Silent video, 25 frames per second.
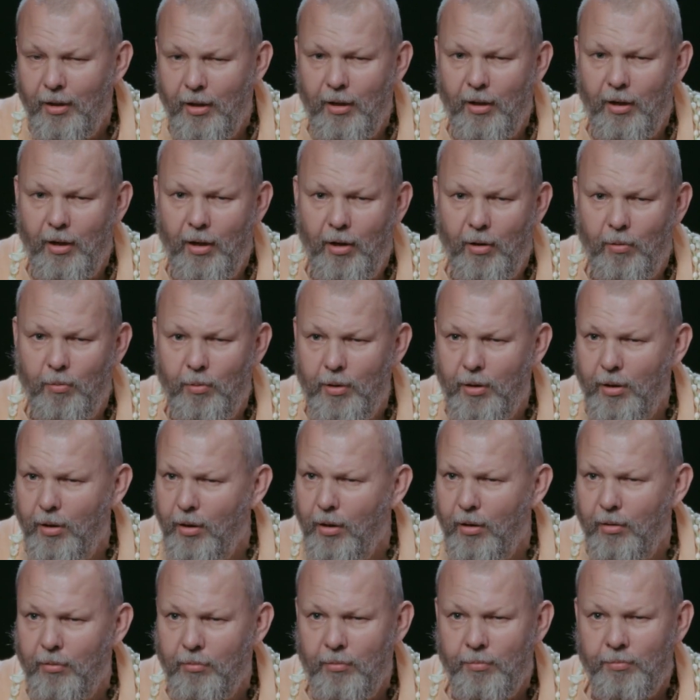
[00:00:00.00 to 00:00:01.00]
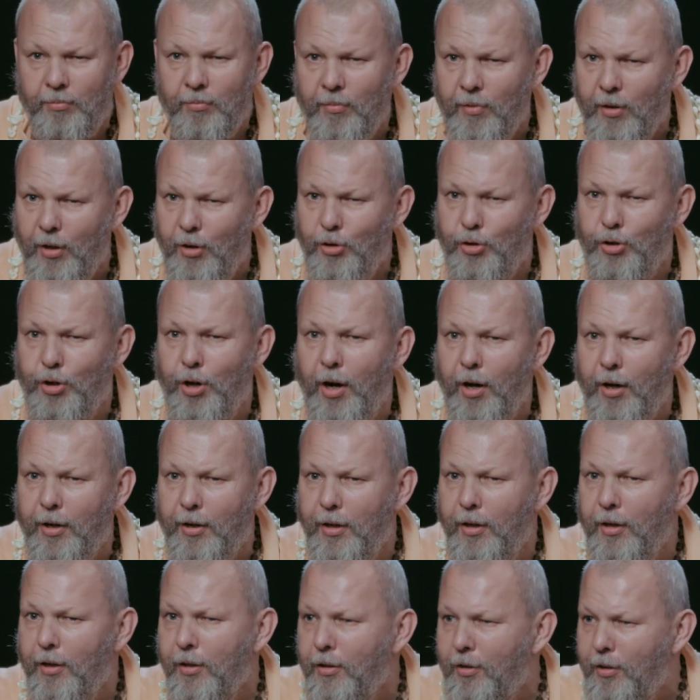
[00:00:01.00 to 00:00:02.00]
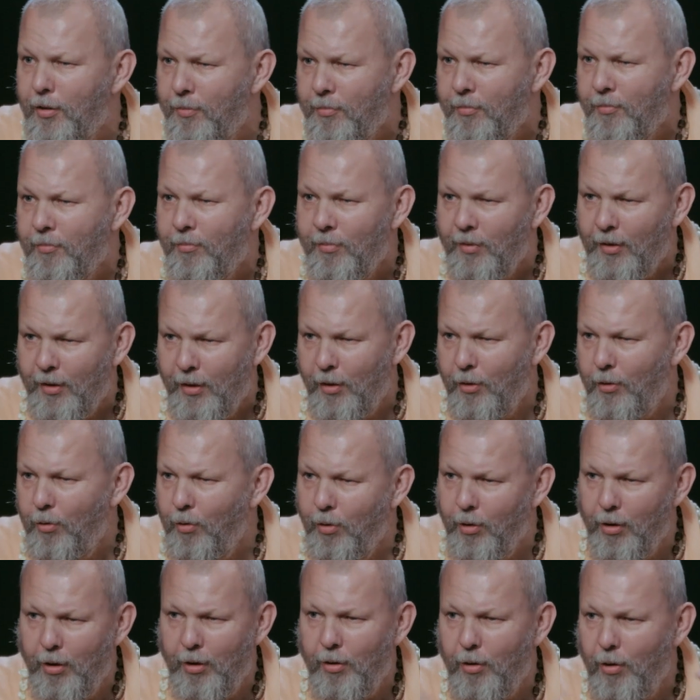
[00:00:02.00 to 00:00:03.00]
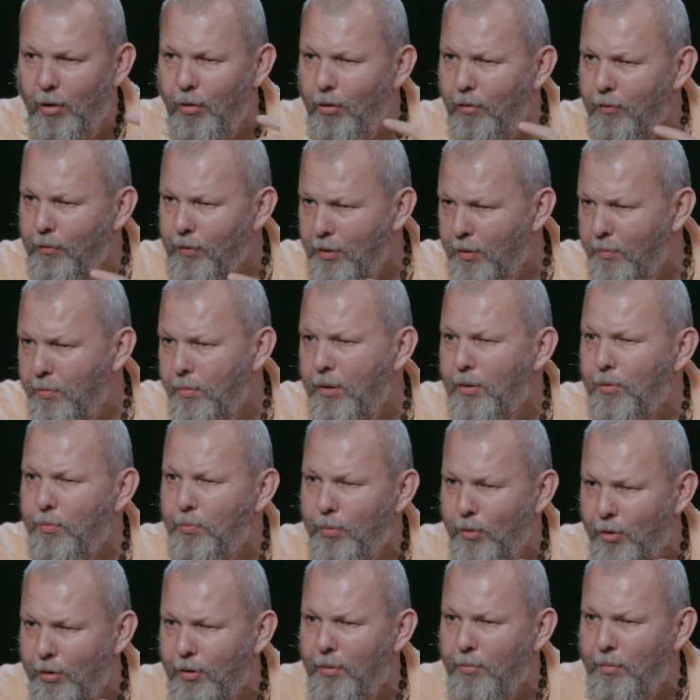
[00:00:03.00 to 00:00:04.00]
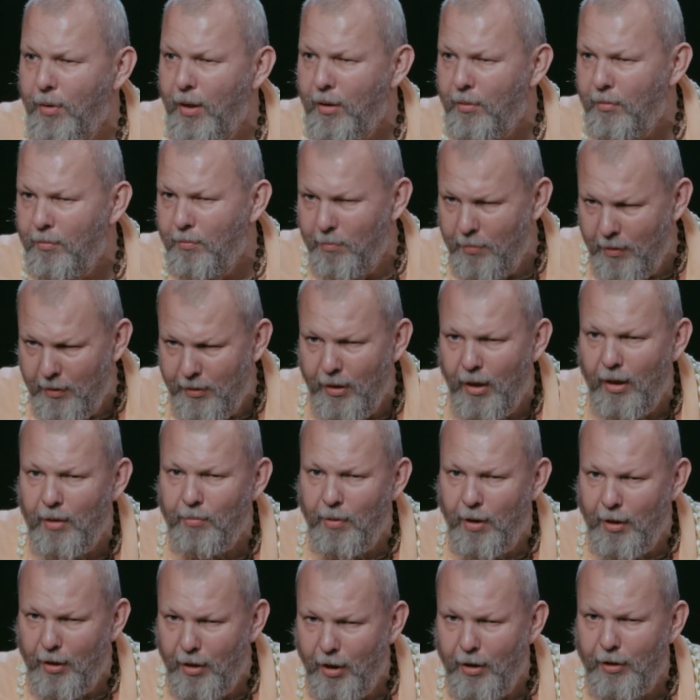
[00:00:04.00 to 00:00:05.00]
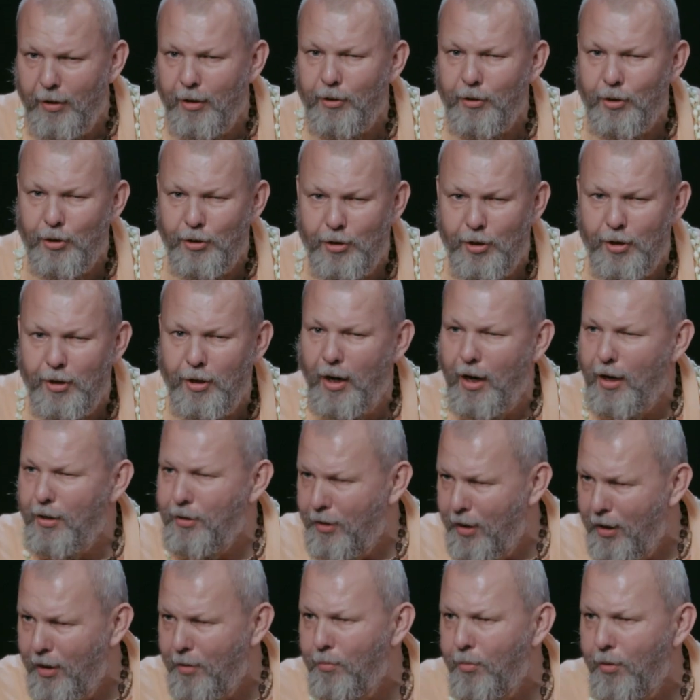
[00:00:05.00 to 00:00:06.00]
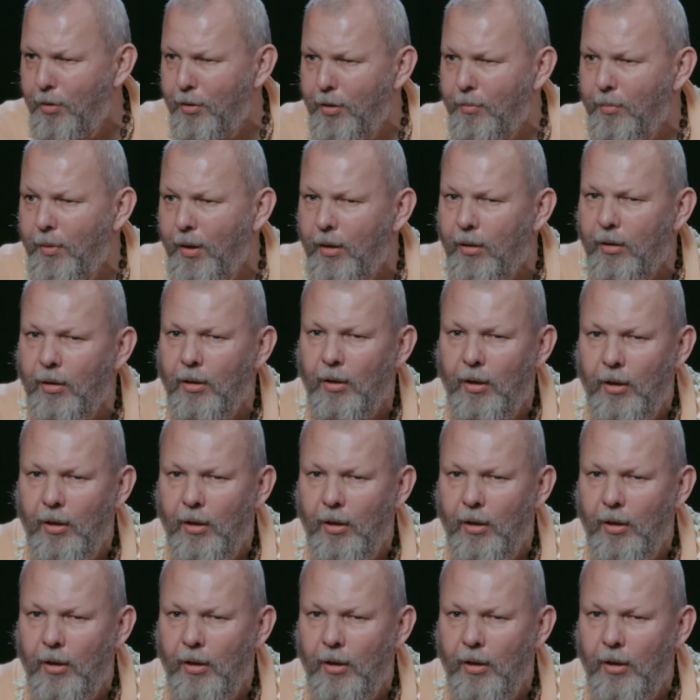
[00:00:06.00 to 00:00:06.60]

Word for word: uh, with the chariot going all over the Burning Man, been done by Hare Krishna guys at Burning Man.